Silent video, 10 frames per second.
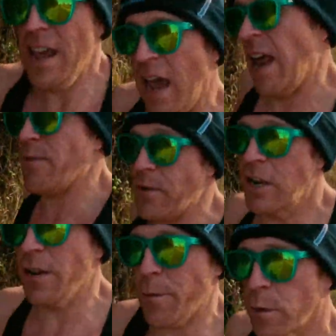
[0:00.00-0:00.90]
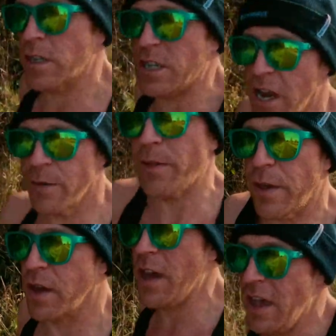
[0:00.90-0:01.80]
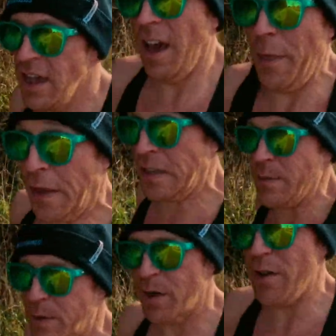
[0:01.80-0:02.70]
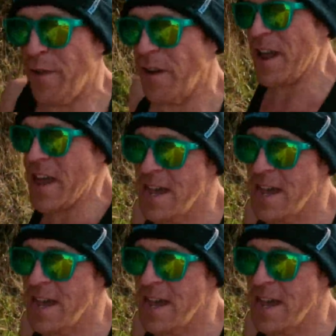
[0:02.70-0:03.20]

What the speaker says: And I really look forward to sharing with you. I think it's going to be quite fun.